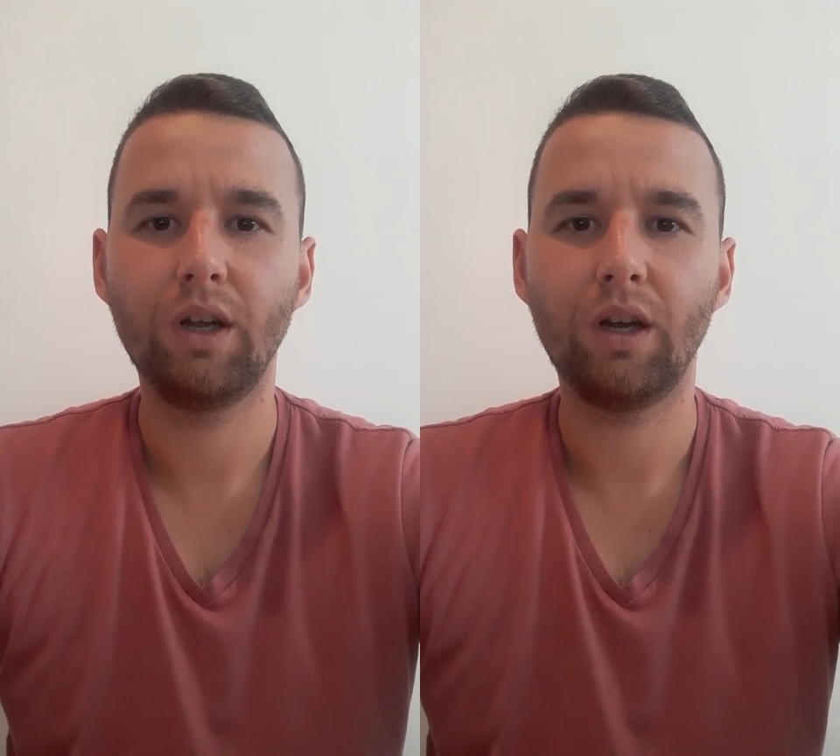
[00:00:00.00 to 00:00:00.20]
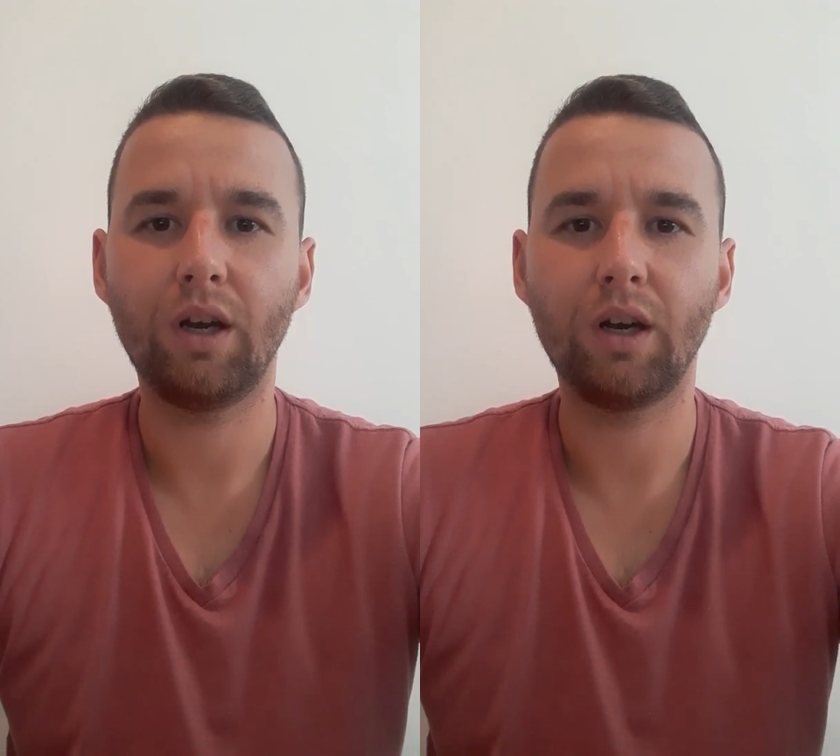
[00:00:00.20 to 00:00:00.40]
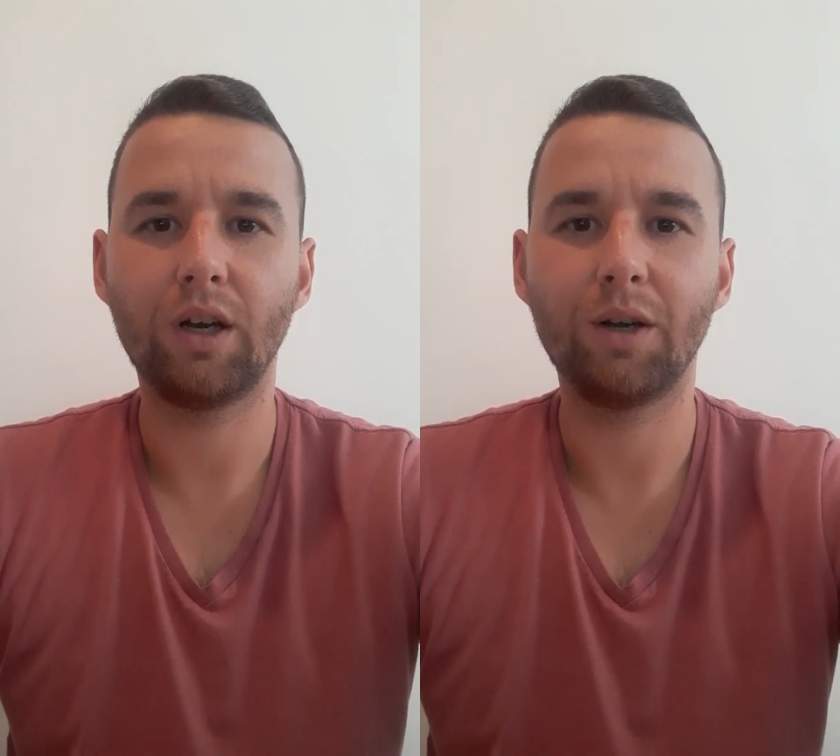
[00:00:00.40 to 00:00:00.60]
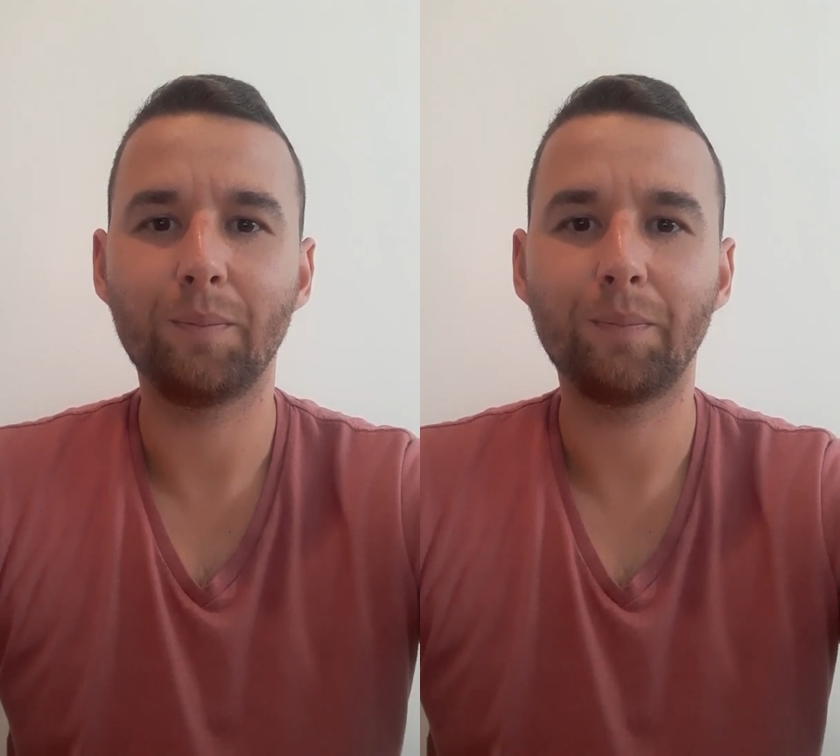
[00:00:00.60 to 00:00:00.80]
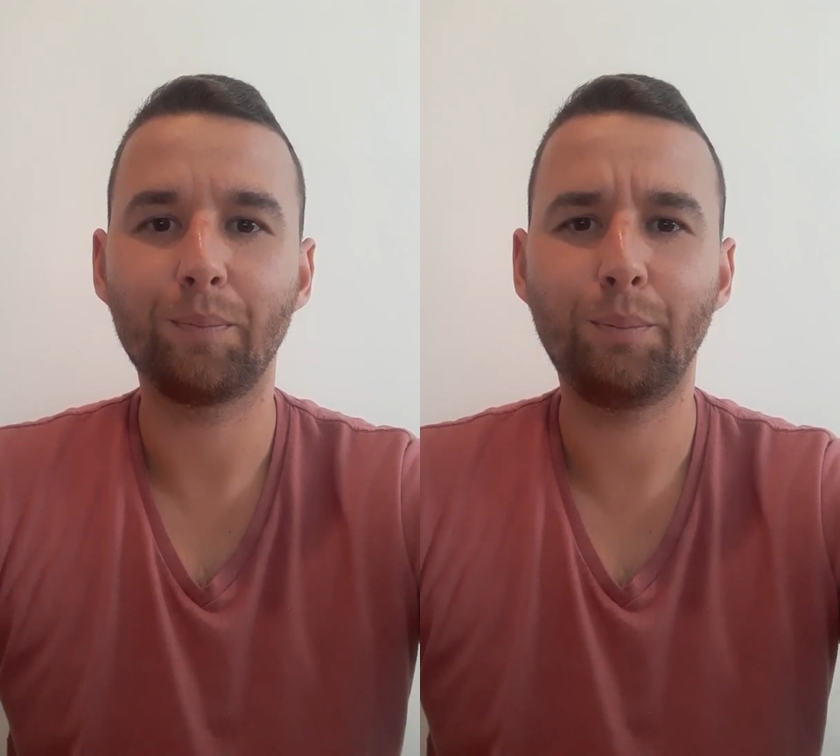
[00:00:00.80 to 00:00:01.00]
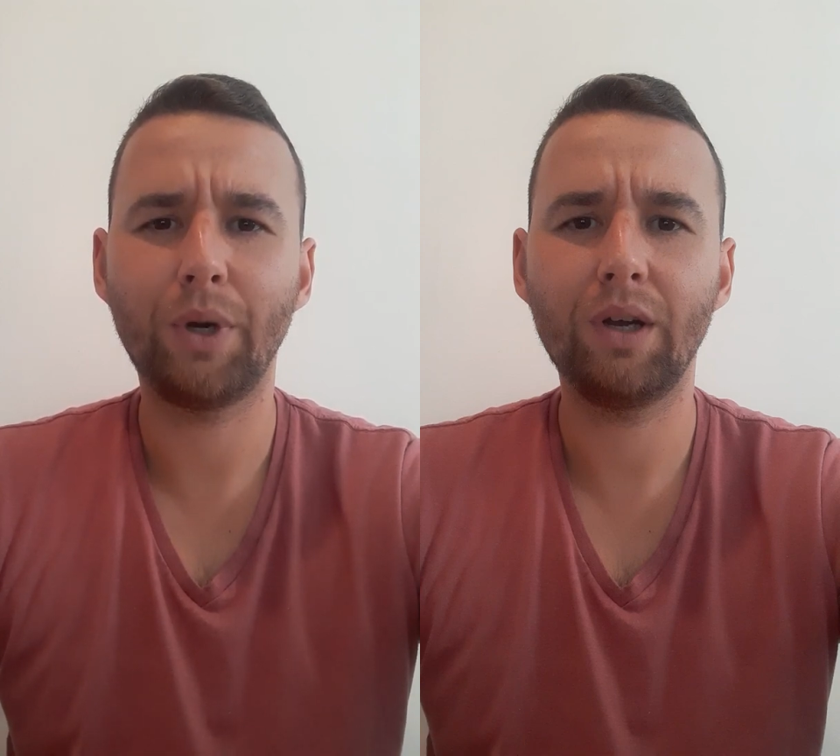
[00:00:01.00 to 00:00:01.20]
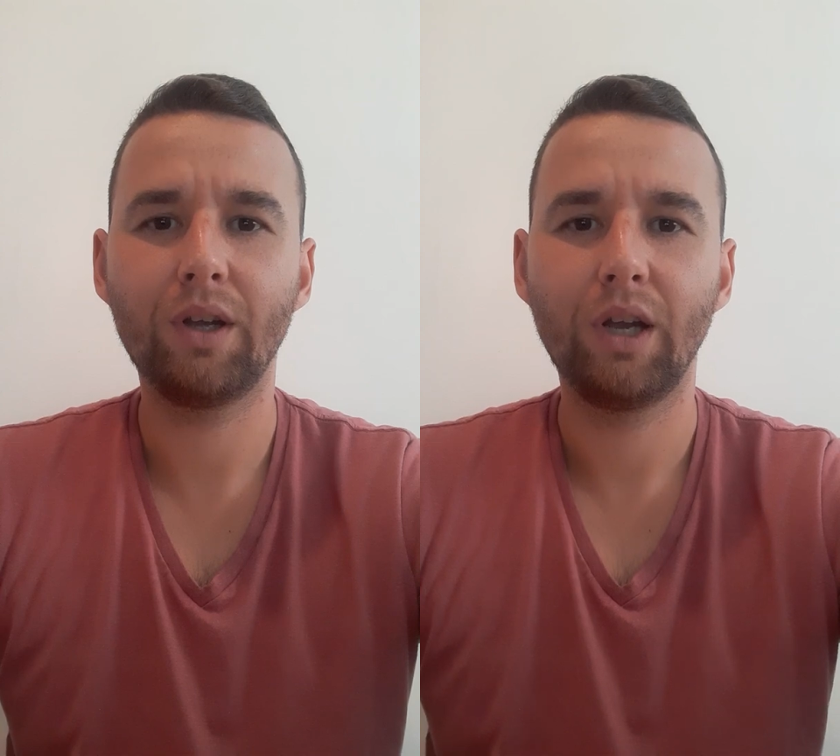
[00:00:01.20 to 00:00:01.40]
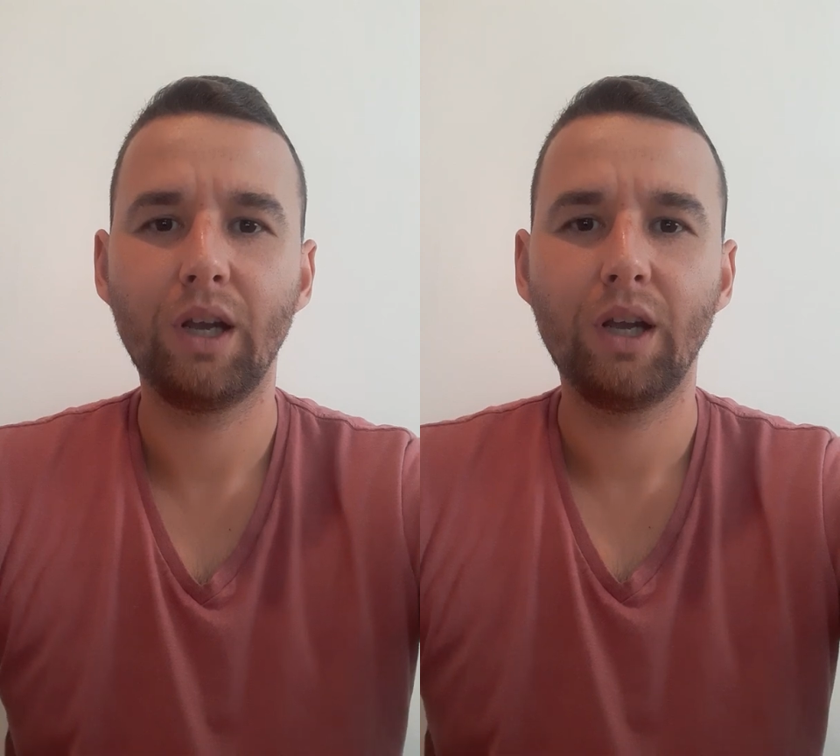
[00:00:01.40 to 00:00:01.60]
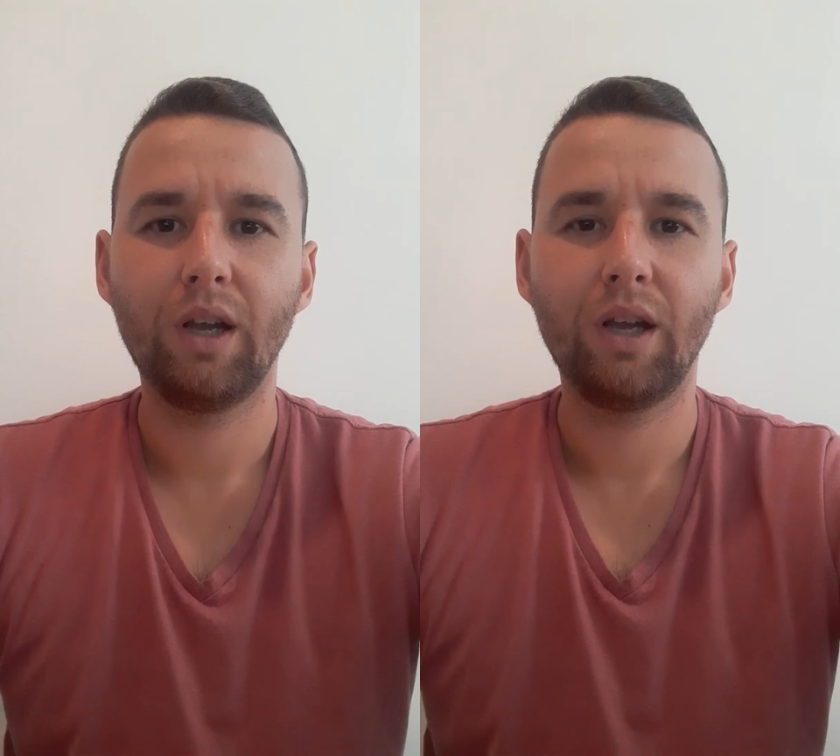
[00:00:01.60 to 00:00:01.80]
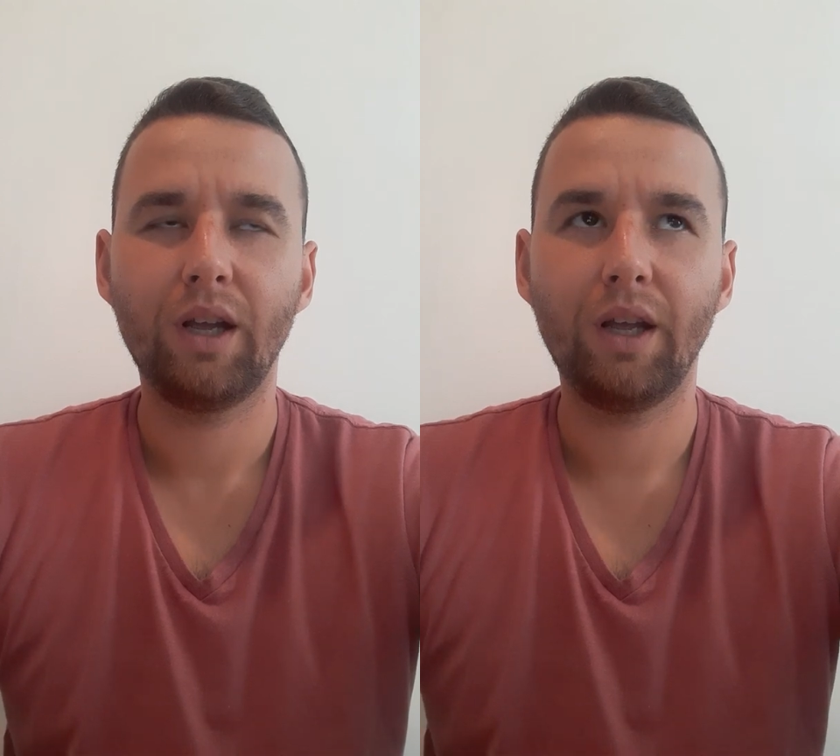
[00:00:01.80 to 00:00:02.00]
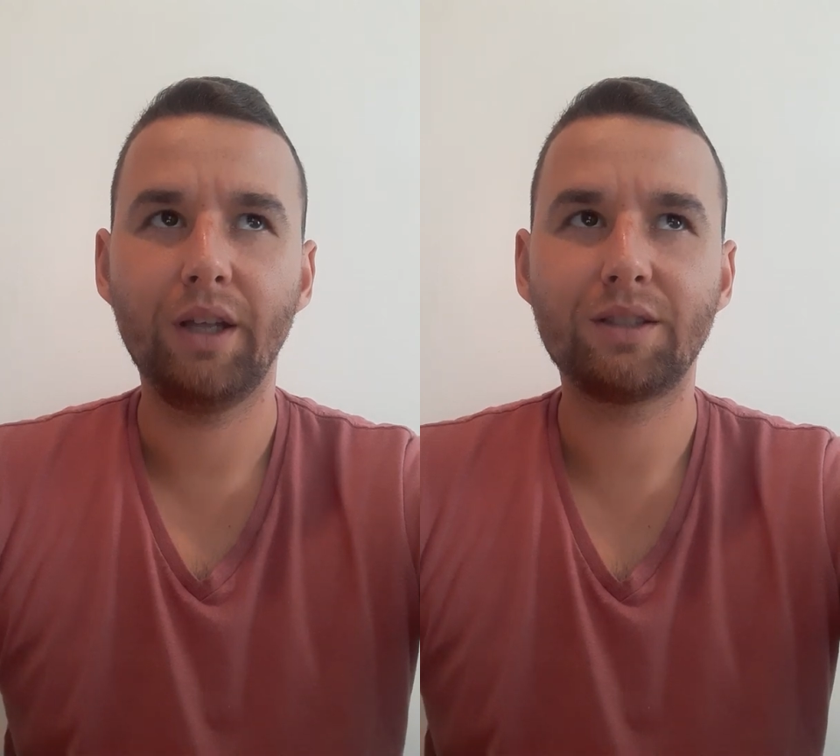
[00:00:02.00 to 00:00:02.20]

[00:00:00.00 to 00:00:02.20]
But it